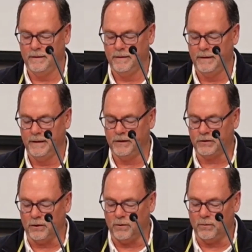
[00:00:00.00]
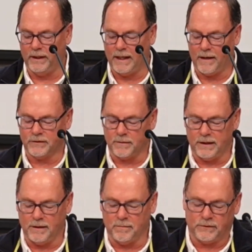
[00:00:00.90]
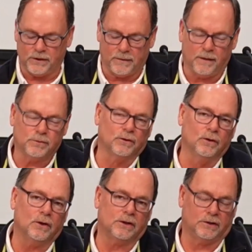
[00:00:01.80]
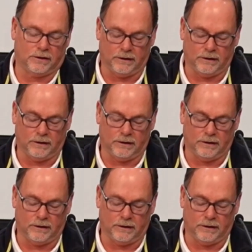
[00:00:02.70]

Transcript: And so we have something that sometimes looks